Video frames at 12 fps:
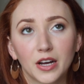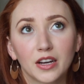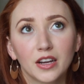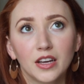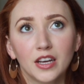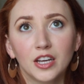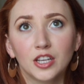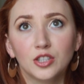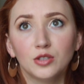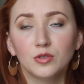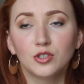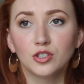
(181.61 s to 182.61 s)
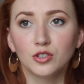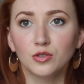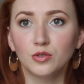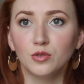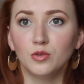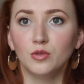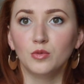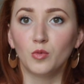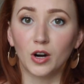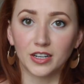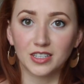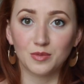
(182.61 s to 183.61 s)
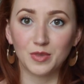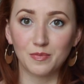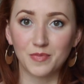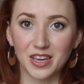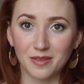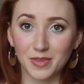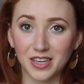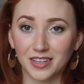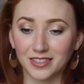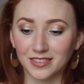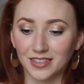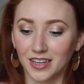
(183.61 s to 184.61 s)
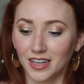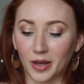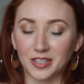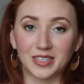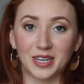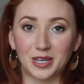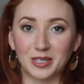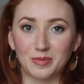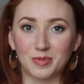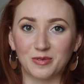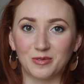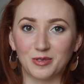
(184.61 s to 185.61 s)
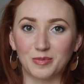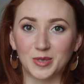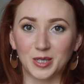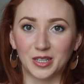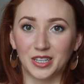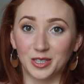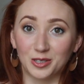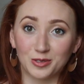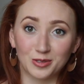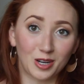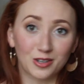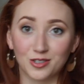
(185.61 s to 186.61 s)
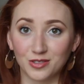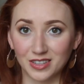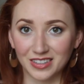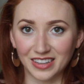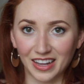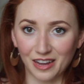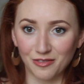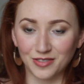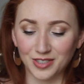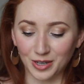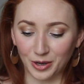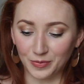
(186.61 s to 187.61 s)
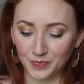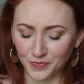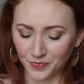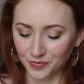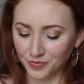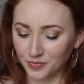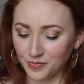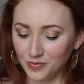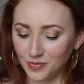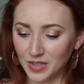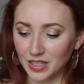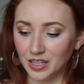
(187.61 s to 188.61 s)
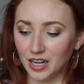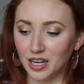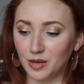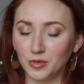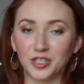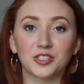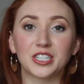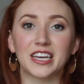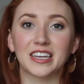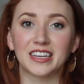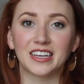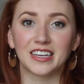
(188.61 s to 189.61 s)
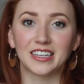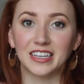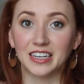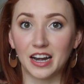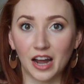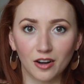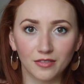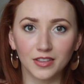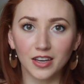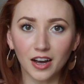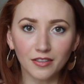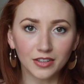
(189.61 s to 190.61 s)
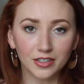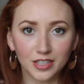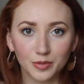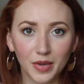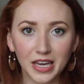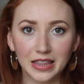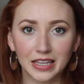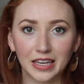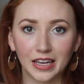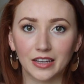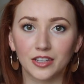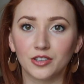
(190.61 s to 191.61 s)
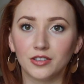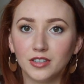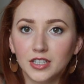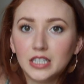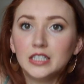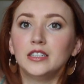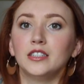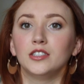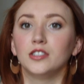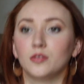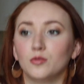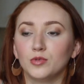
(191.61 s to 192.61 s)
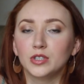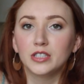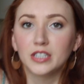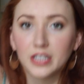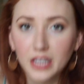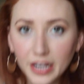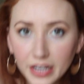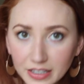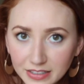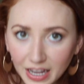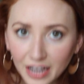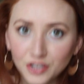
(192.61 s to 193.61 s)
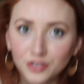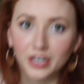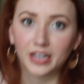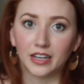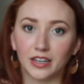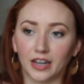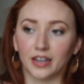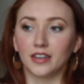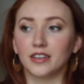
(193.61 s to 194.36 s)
but you do want it to be big because as a character performer, you're larger than life. So when you're taking it in and out of the oven to bake the cake, you'll really exaggerate and